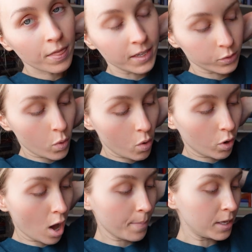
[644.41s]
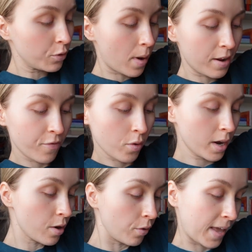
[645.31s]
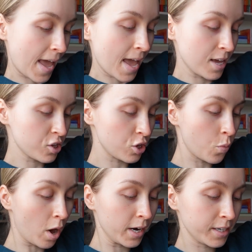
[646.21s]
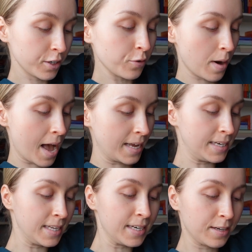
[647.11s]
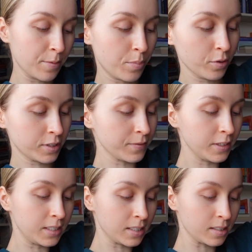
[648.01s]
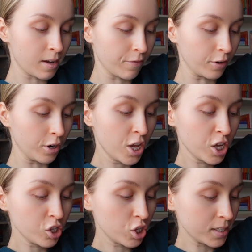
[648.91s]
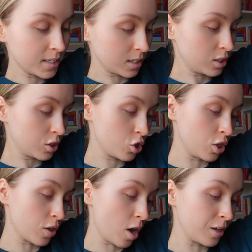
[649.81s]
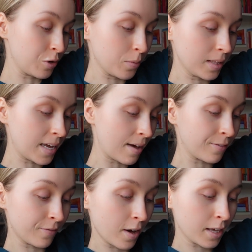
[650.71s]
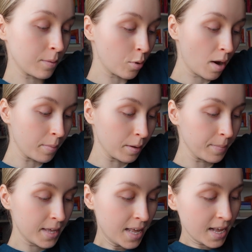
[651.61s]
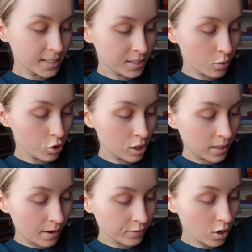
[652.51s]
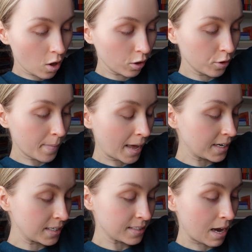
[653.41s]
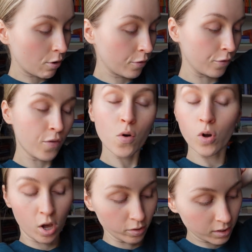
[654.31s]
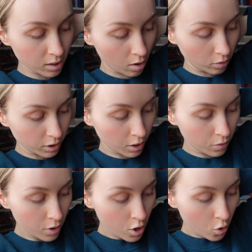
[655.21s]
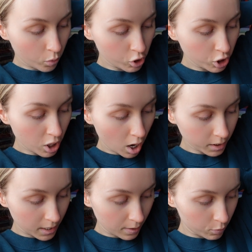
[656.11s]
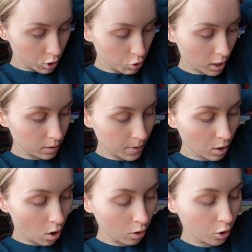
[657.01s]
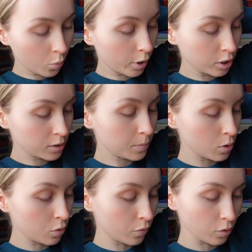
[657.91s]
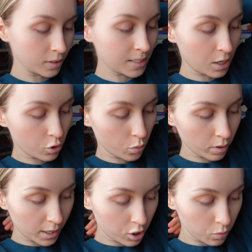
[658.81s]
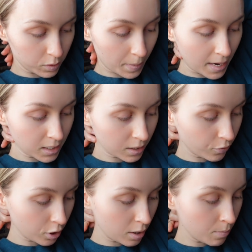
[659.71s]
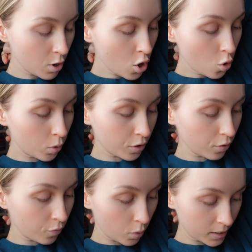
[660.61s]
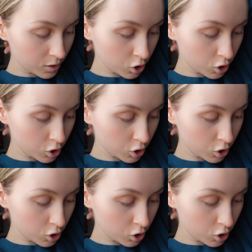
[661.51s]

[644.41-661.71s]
this quote got me. You ready for it? Okay, she wanted to cry, needed compulsively to suffer. Jesus, she thought, you really have a fucking problem. And so she left all her madness out of her phone calls to Aldo. When she talked to him, she tried to make all her words beautiful, sensual, like she was painting for him with her voice.